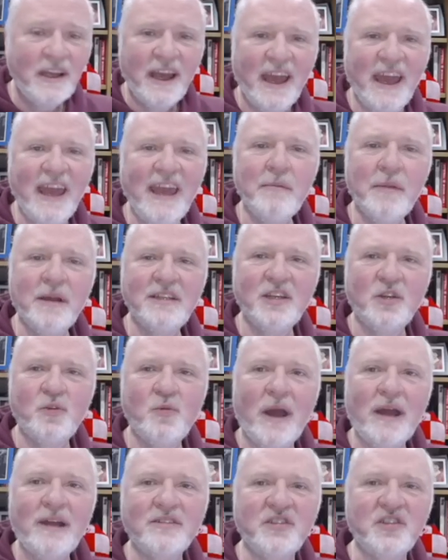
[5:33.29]
Hamer did
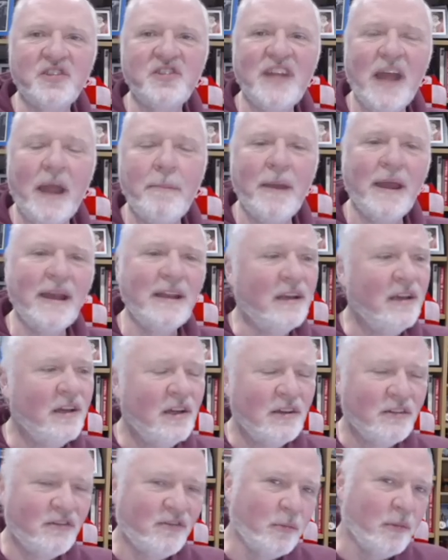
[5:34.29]
well to step in
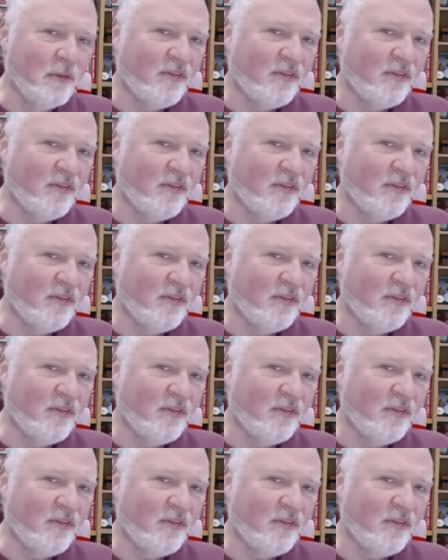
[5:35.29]
from